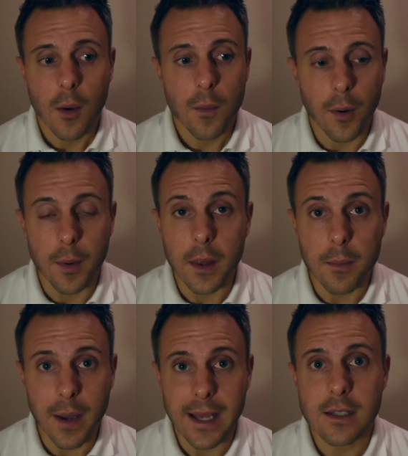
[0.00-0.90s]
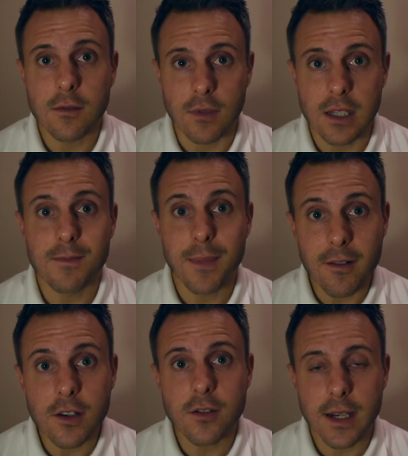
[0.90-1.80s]
probably the best
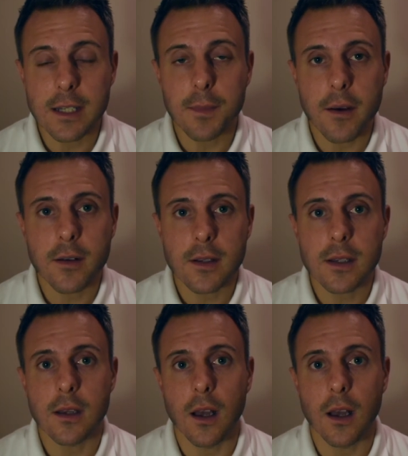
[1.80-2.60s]
respiratory experience